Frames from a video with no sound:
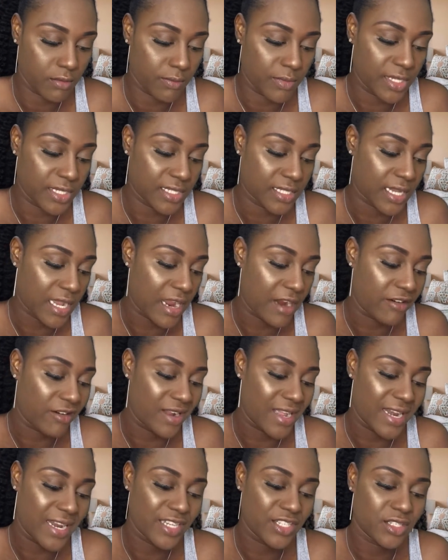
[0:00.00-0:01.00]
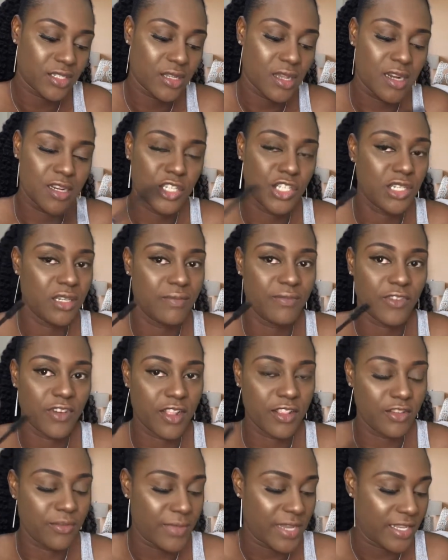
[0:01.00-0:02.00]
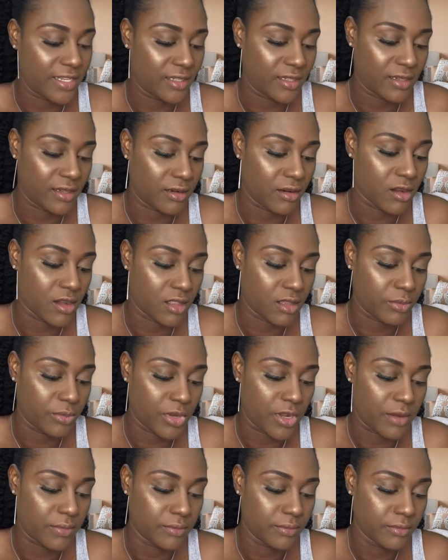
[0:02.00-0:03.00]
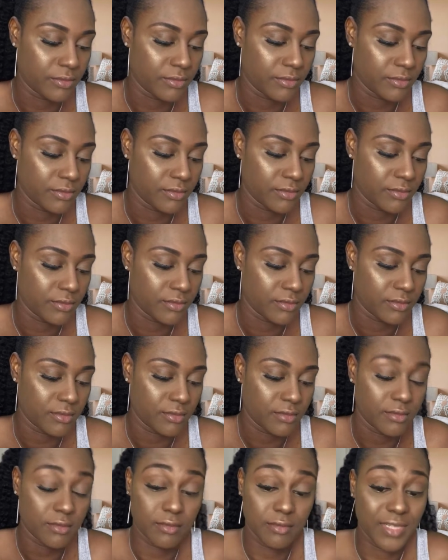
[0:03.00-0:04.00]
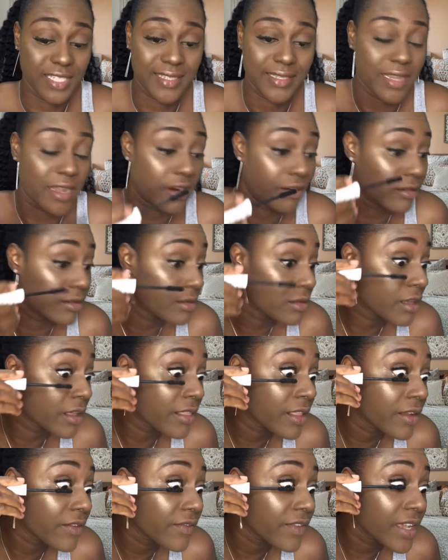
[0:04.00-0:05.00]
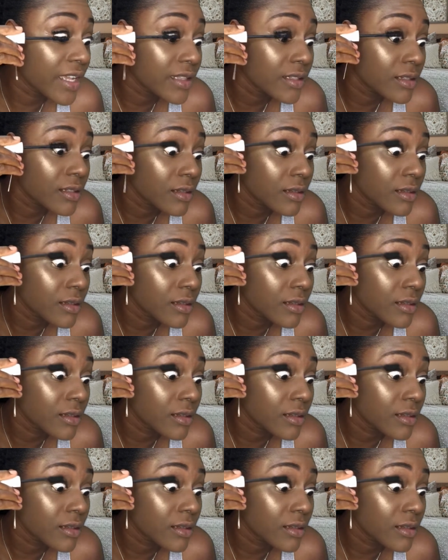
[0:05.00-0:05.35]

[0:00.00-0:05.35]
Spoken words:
mascara, and I just got a cheap Volumizing Colourpop mascara. Nothing fancy.